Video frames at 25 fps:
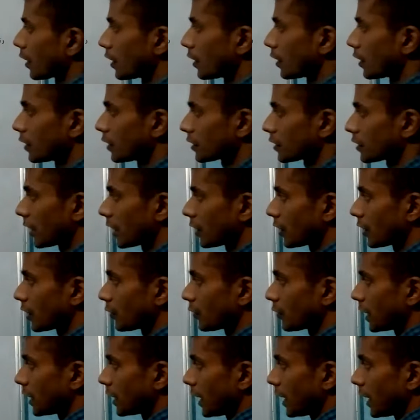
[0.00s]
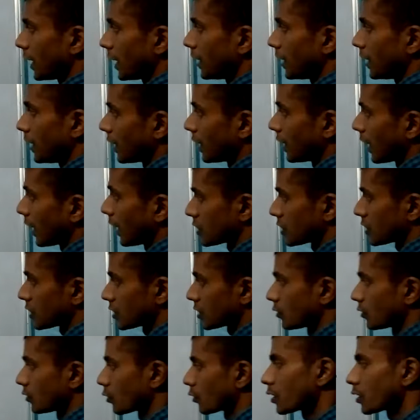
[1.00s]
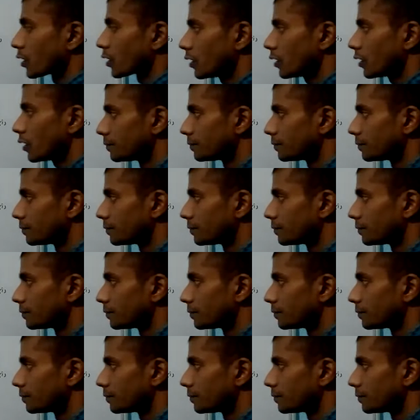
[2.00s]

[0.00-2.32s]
write with an dash, okay?